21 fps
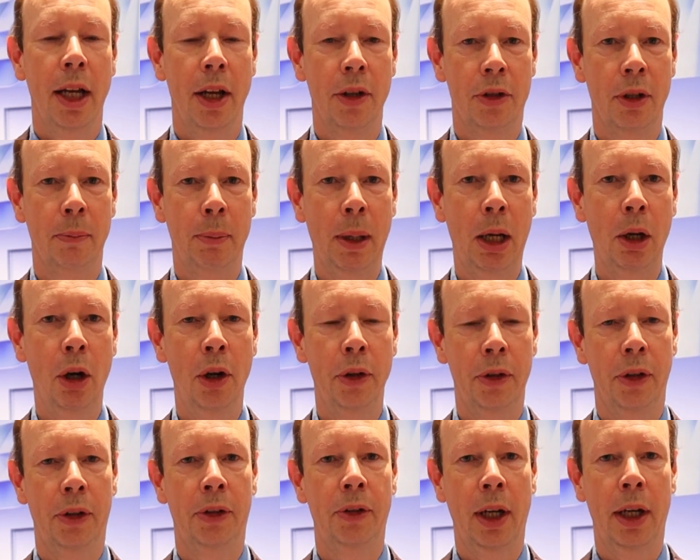it's about
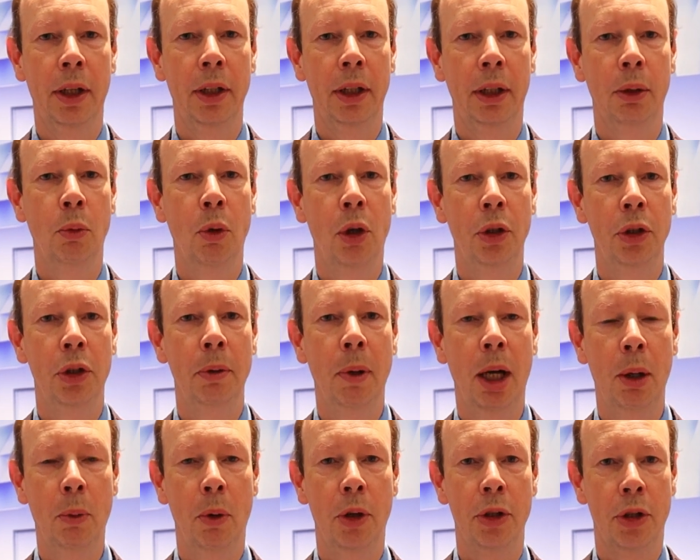understanding what you
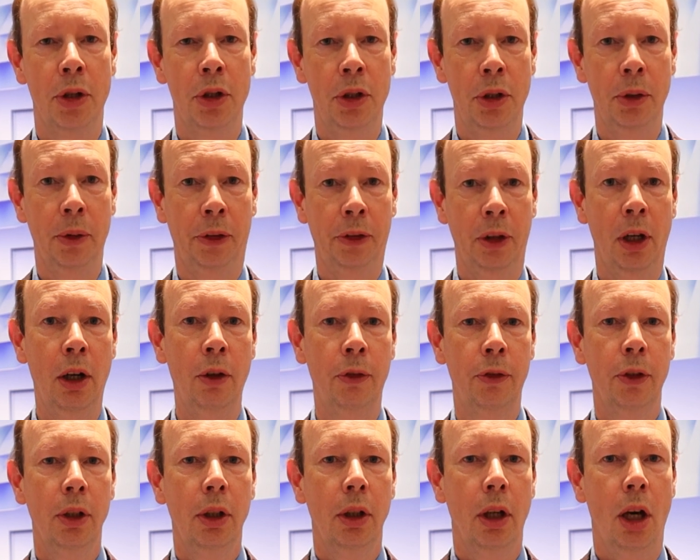might want to do
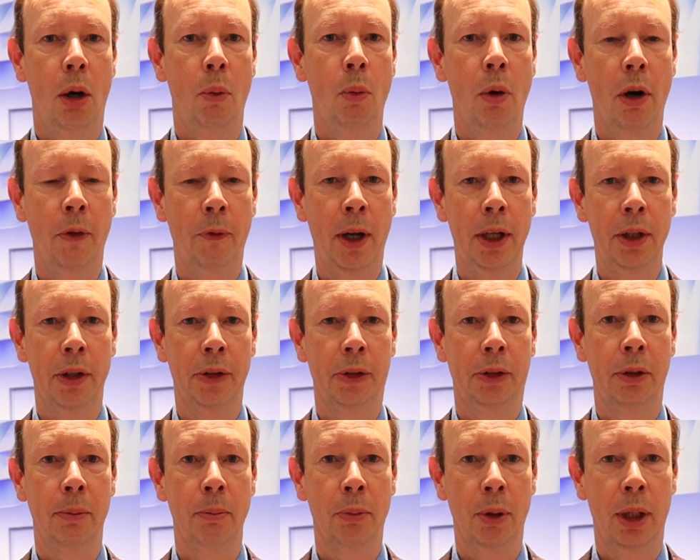yourself and what
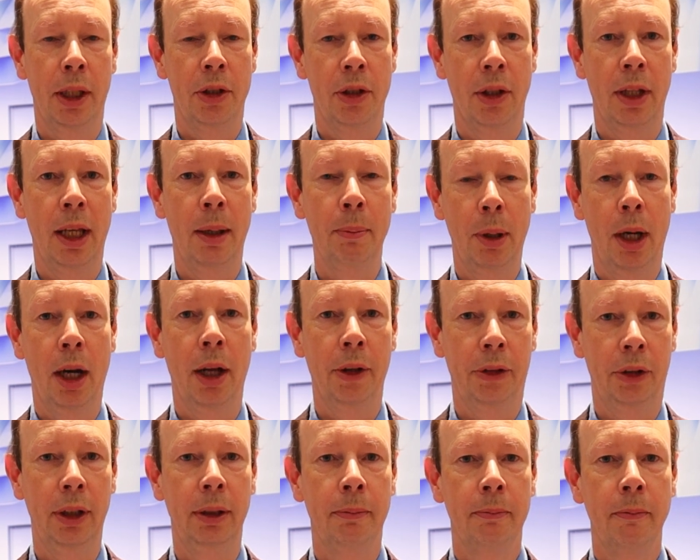vendors can bring to that
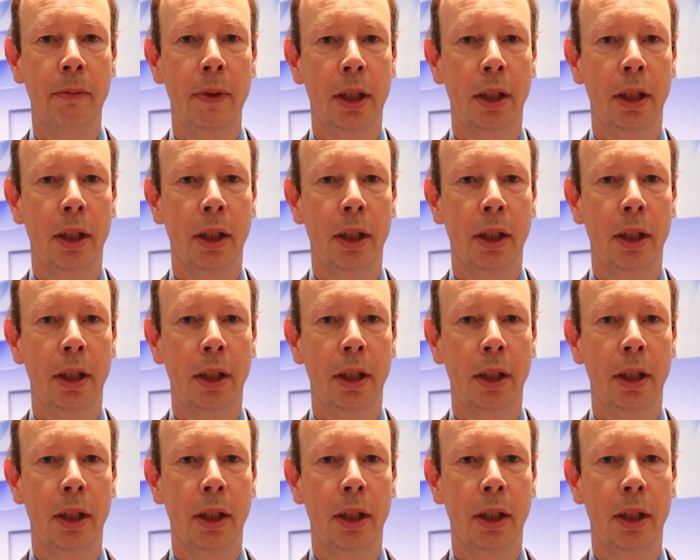party.